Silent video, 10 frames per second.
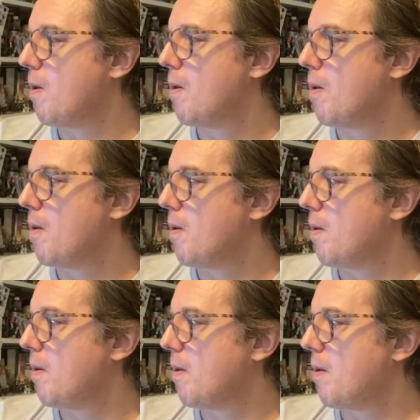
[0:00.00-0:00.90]

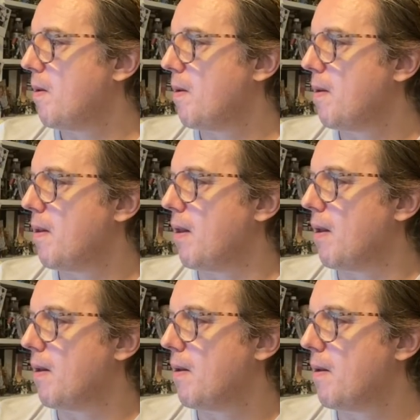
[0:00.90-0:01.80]

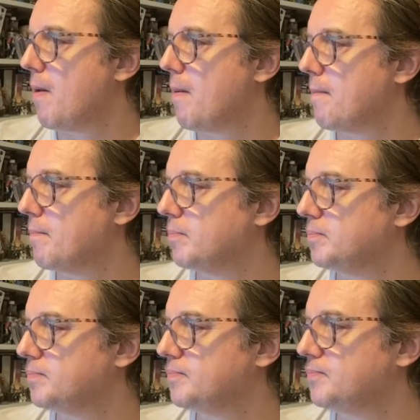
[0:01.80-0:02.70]

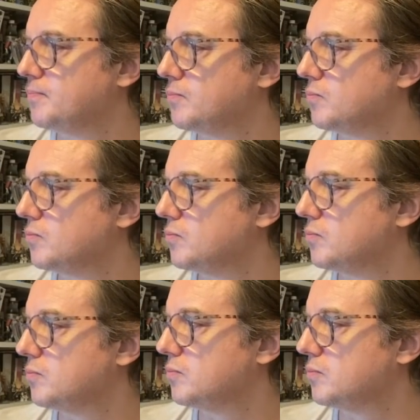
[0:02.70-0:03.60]

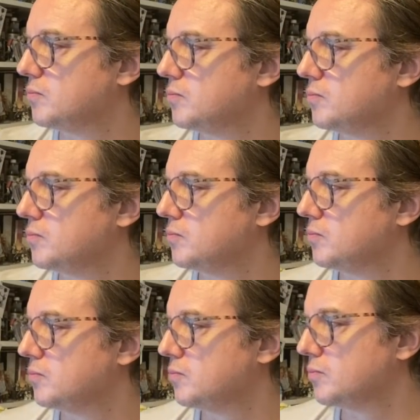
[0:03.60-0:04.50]

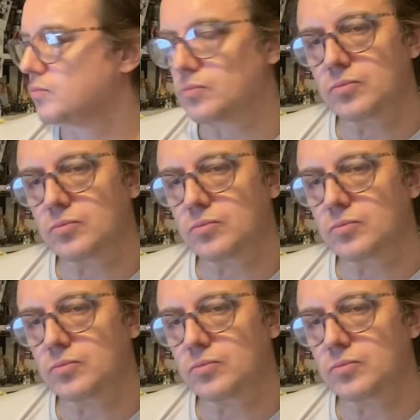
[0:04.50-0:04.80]
This person isn't speaking.